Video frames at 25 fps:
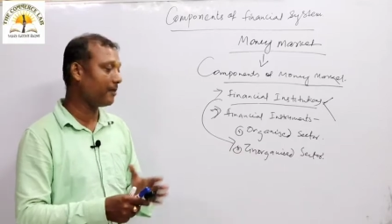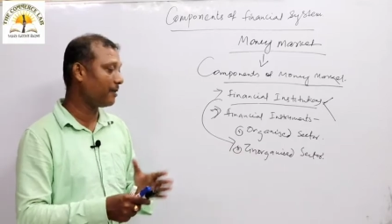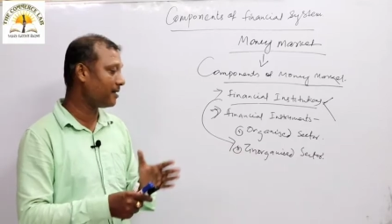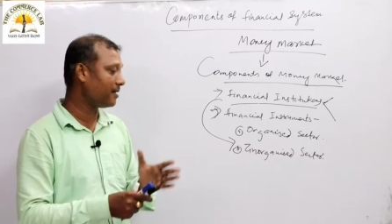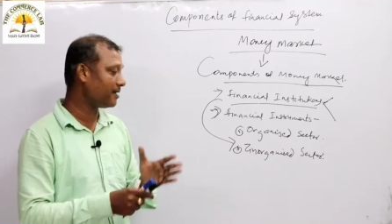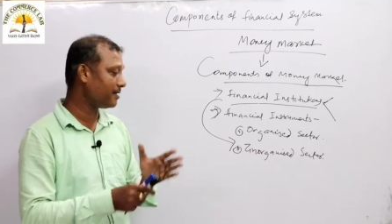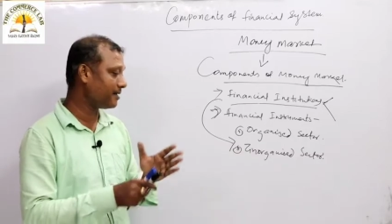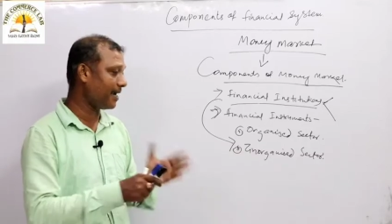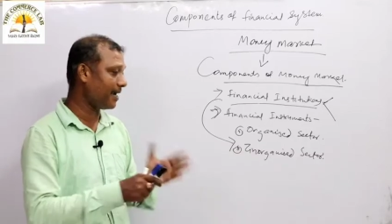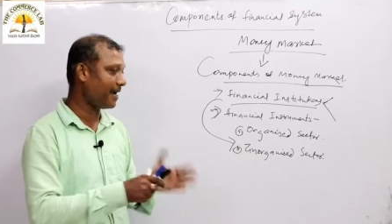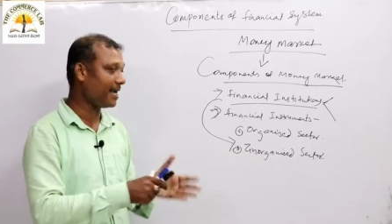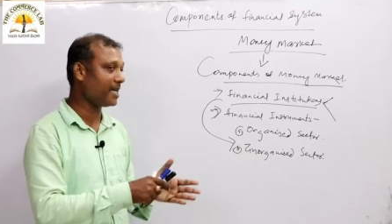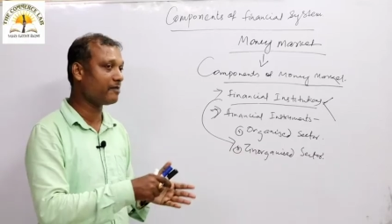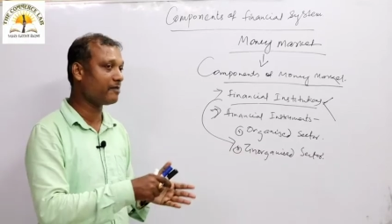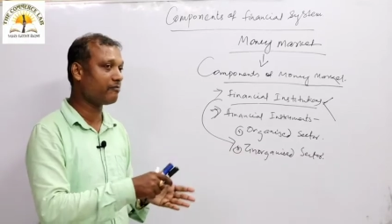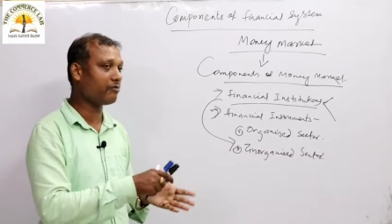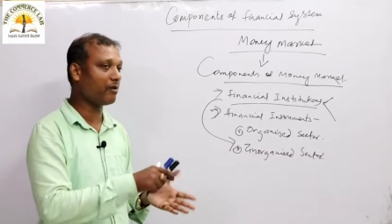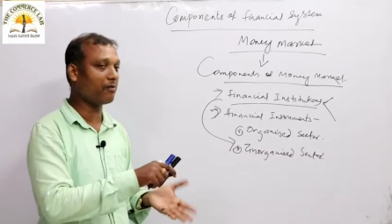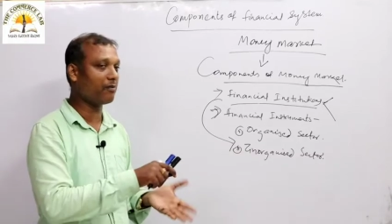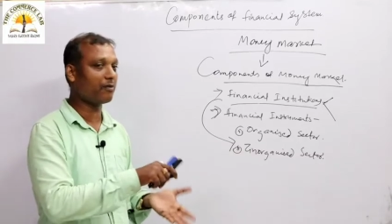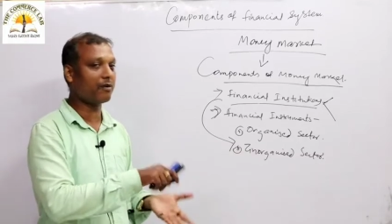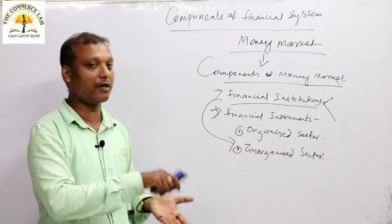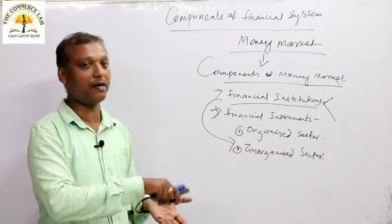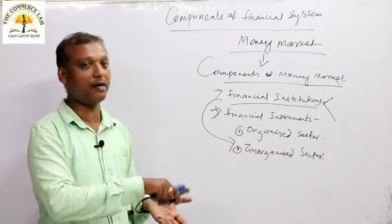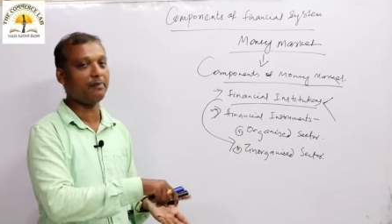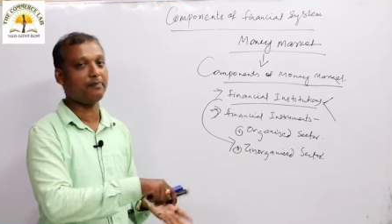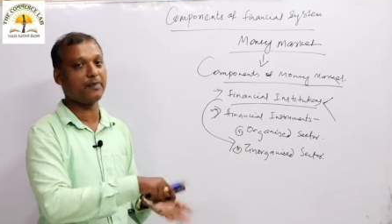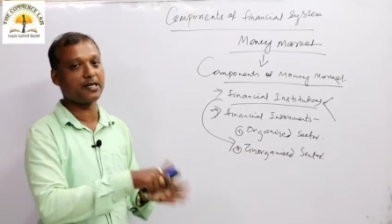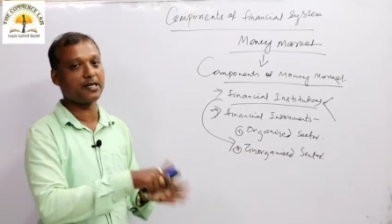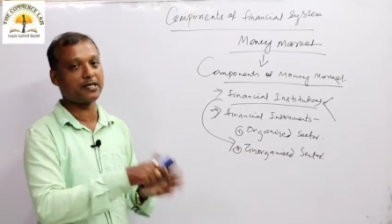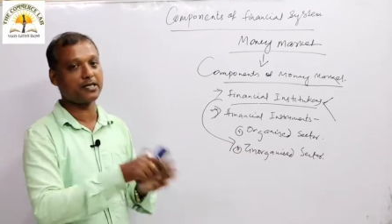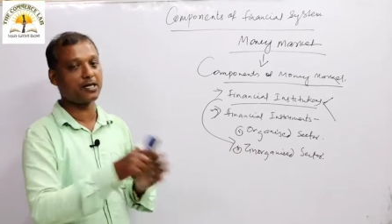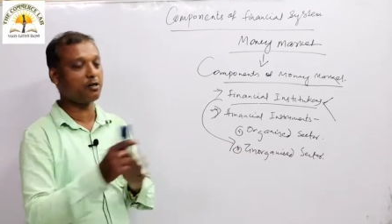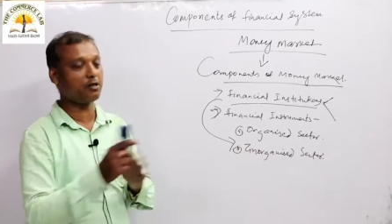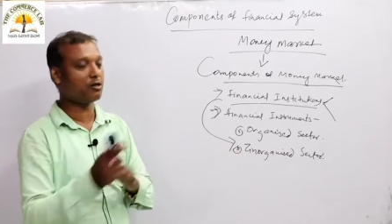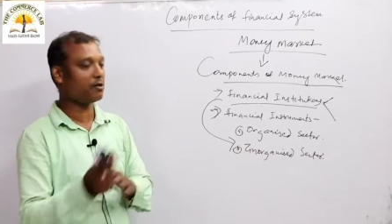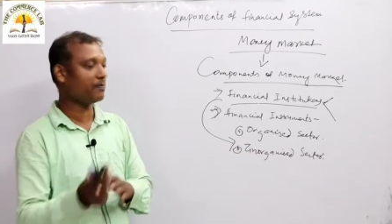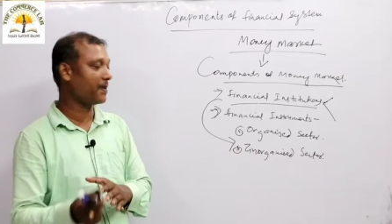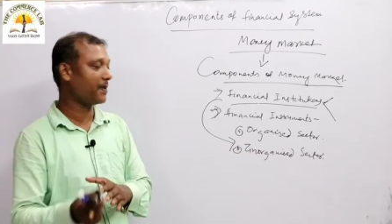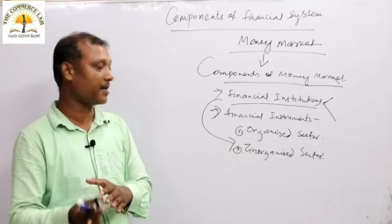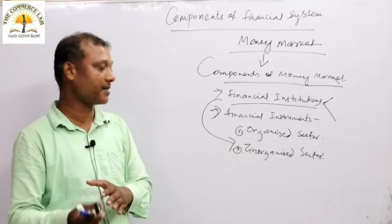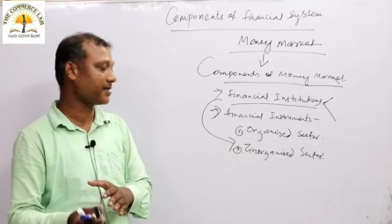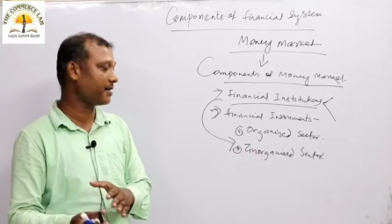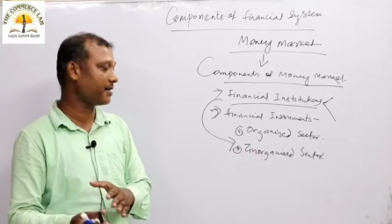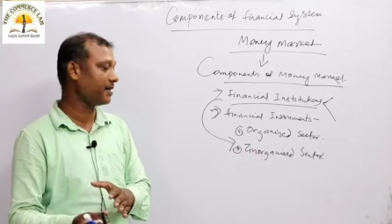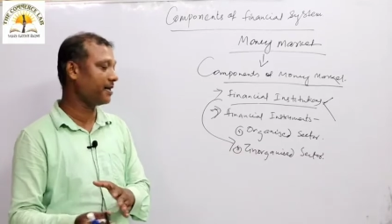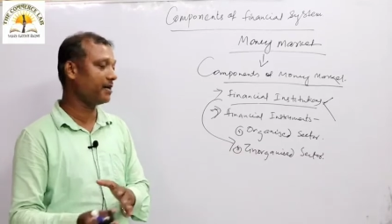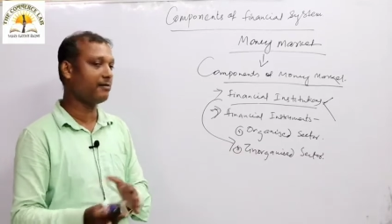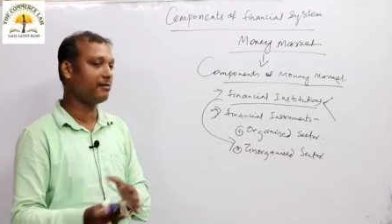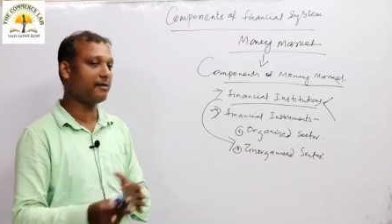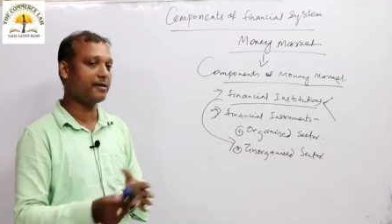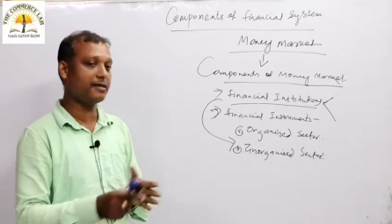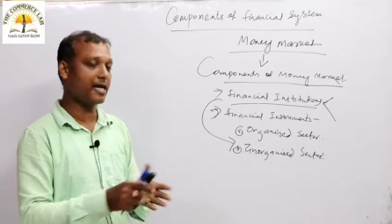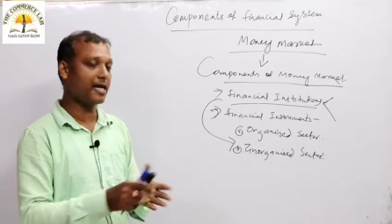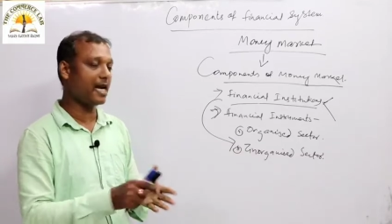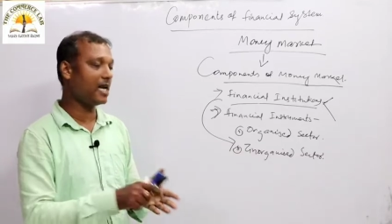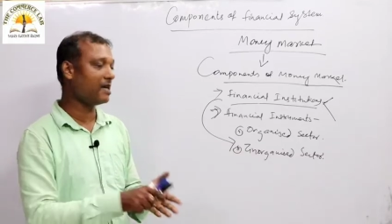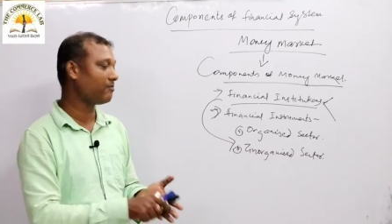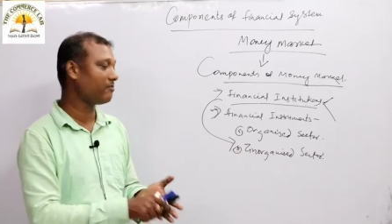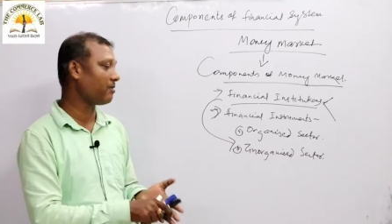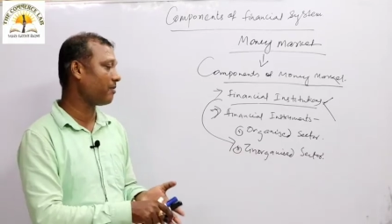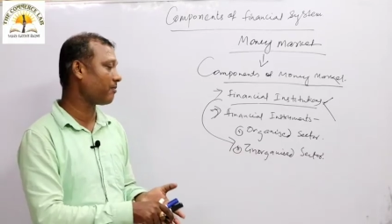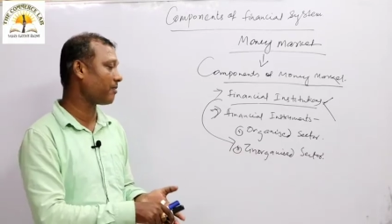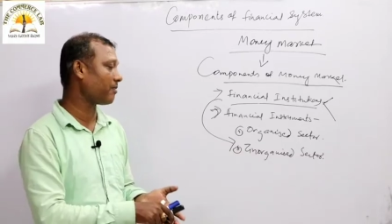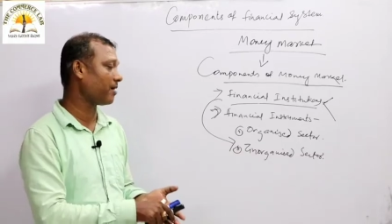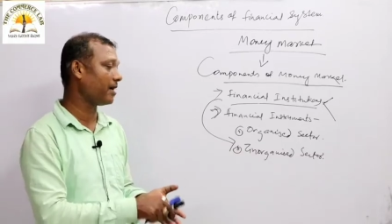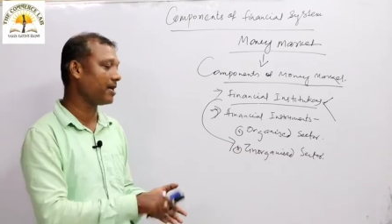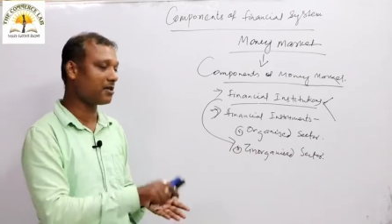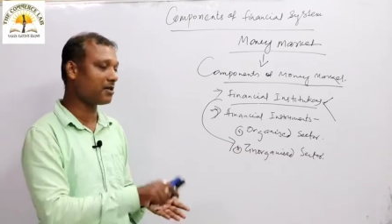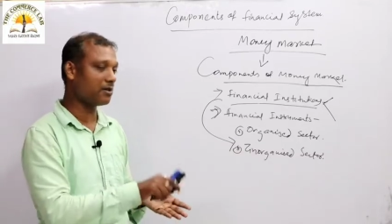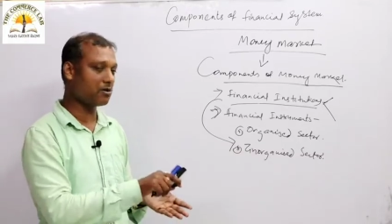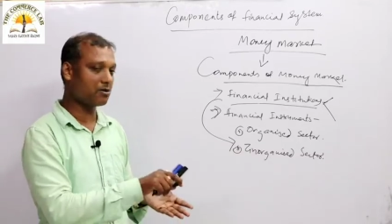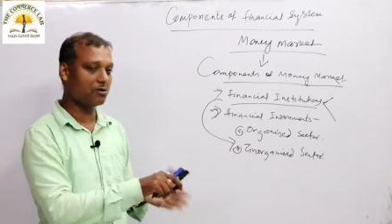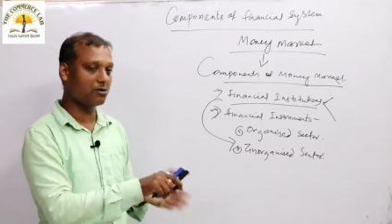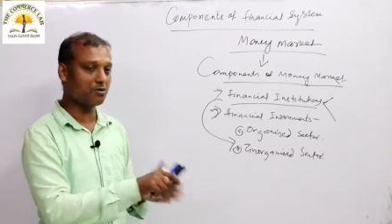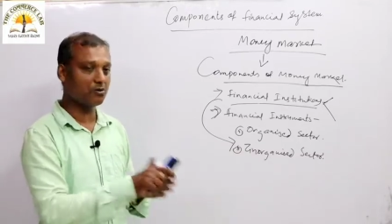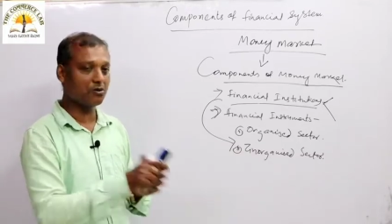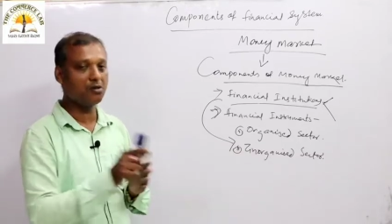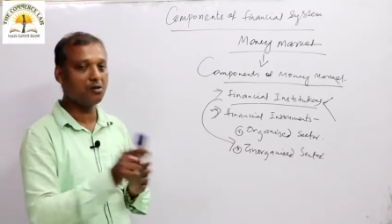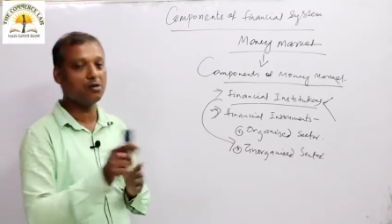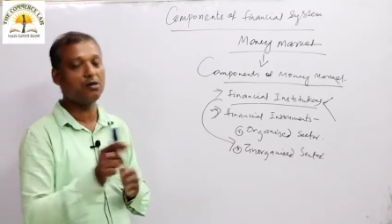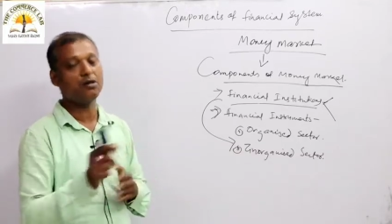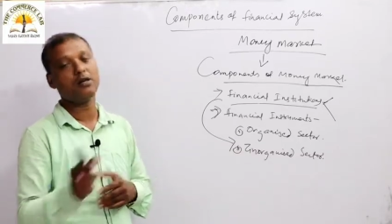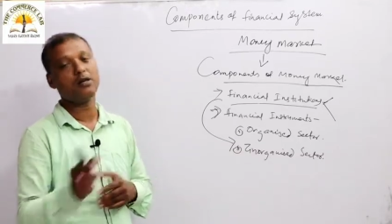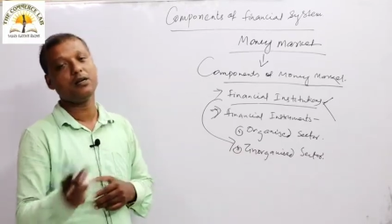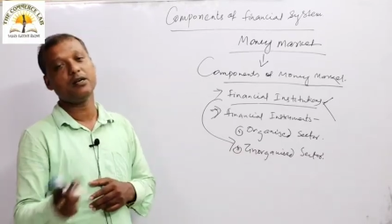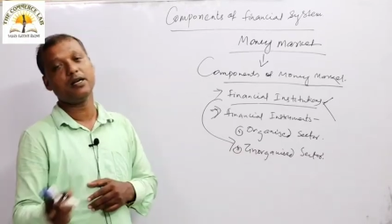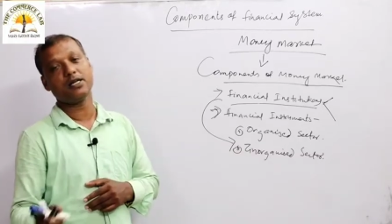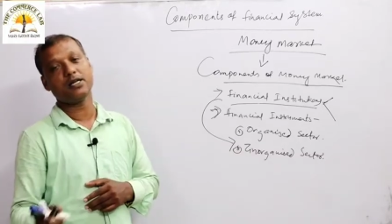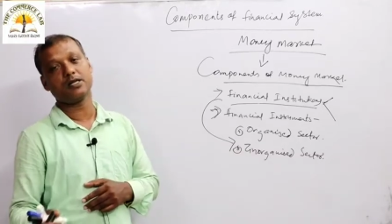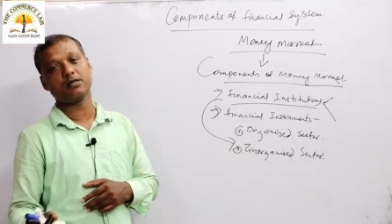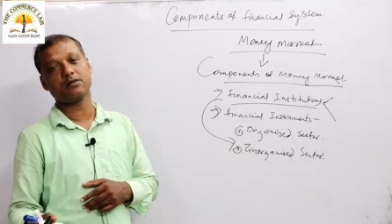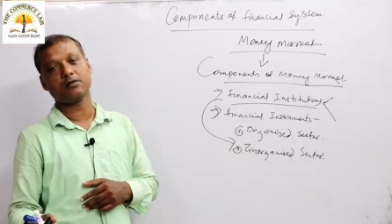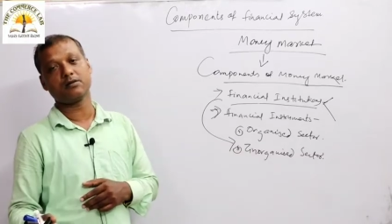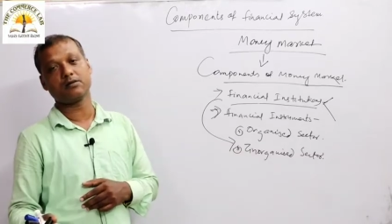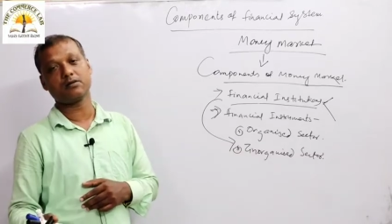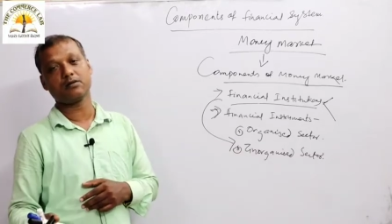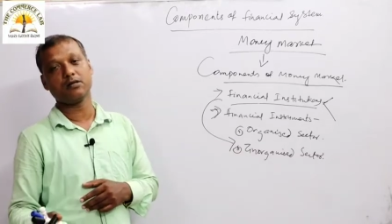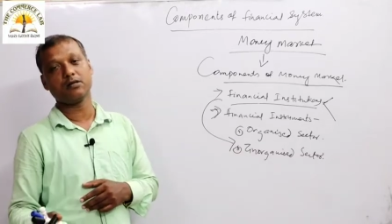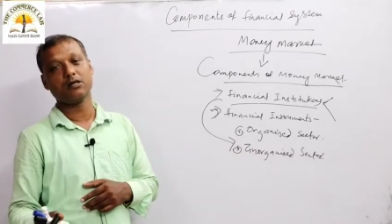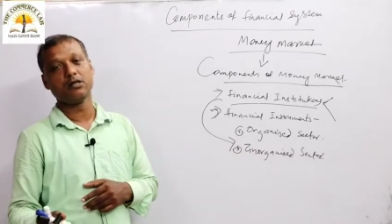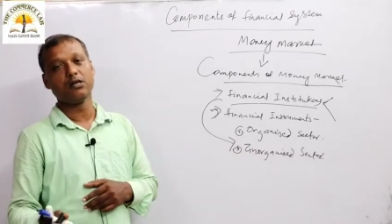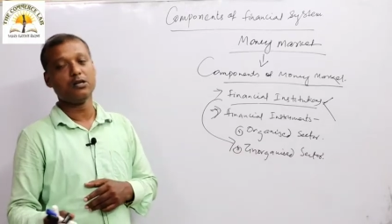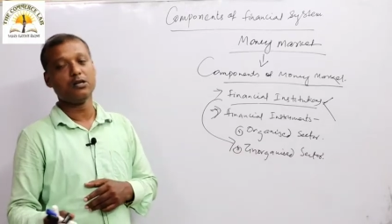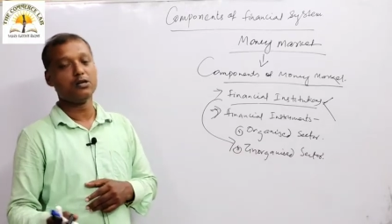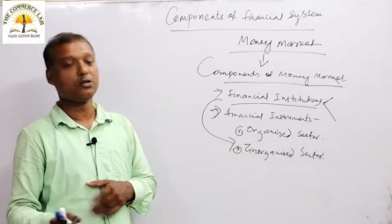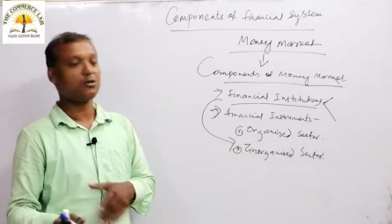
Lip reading: It will change from person to person. It will change from institution to institution.